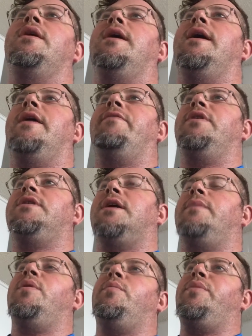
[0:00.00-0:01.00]
every
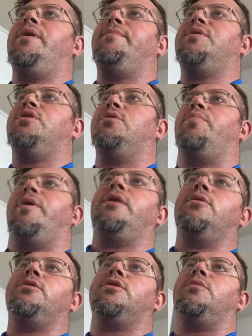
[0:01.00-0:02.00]
time it beeps, your
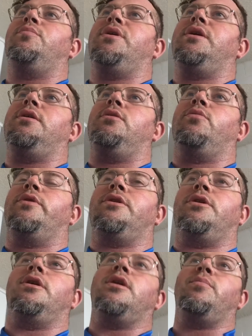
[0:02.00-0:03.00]
pedal should be
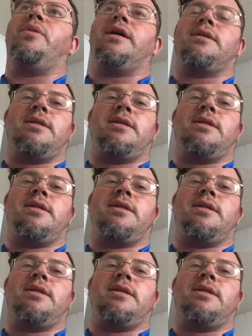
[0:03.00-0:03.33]
returning back to